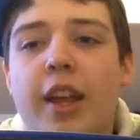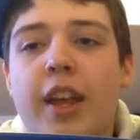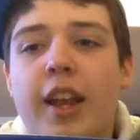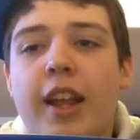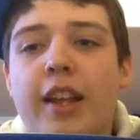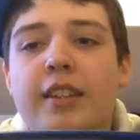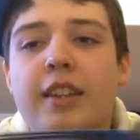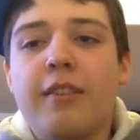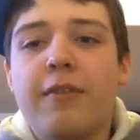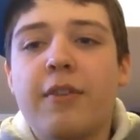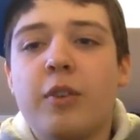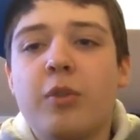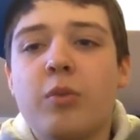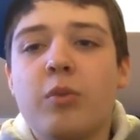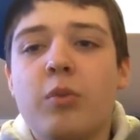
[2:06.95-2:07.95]
It has a
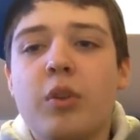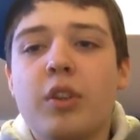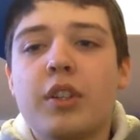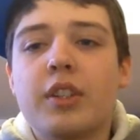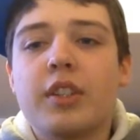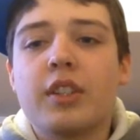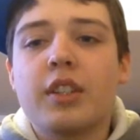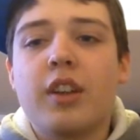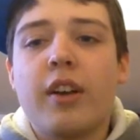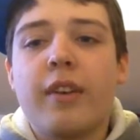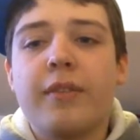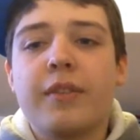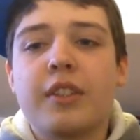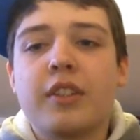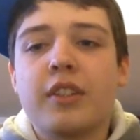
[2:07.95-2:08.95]
few
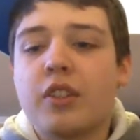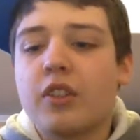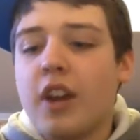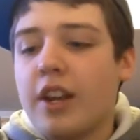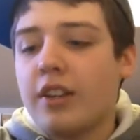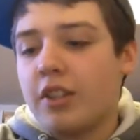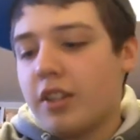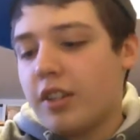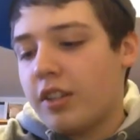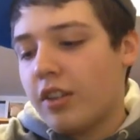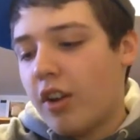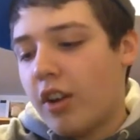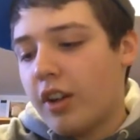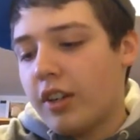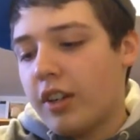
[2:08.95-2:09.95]
scuffs and scratches
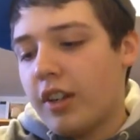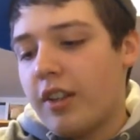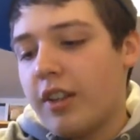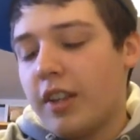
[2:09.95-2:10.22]
on